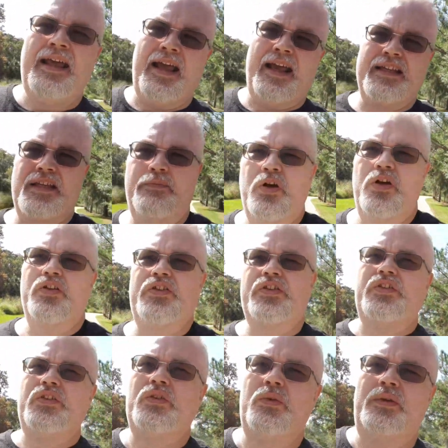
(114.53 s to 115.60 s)
as opposed
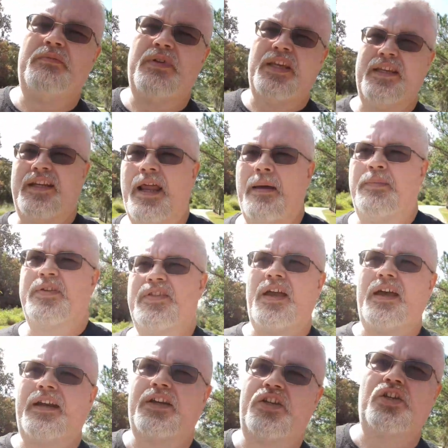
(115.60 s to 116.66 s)
to it being an
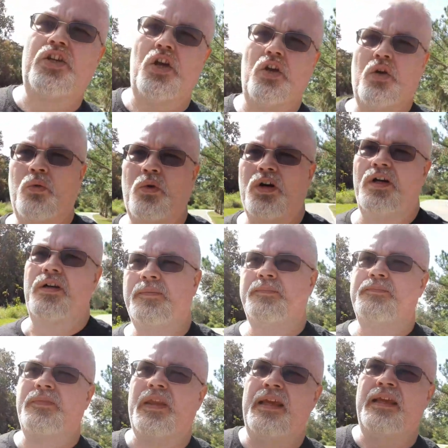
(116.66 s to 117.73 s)
episodic show where
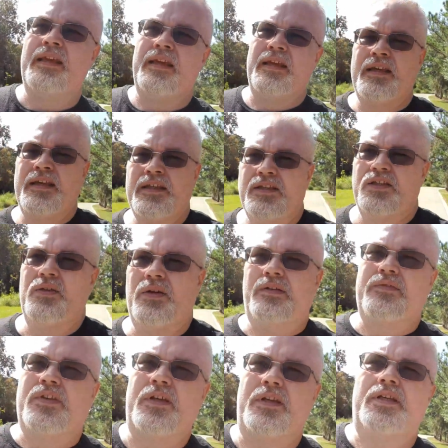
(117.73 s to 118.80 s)
you
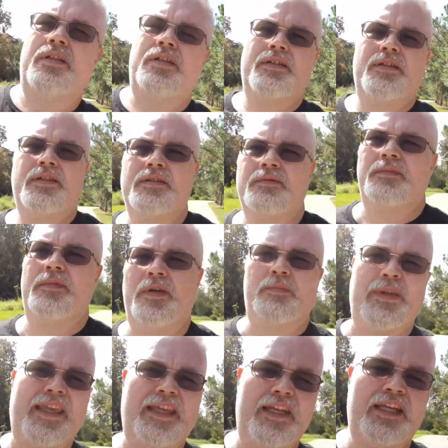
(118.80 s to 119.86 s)
have a a
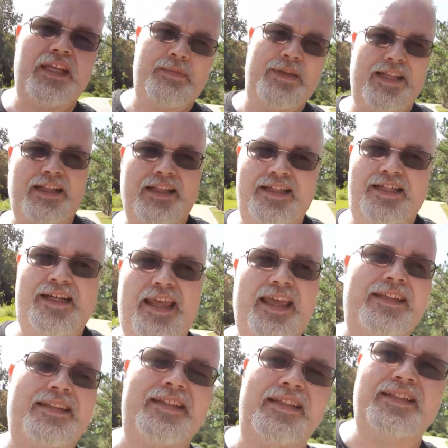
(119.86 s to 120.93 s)
beginning, a middle, and an end.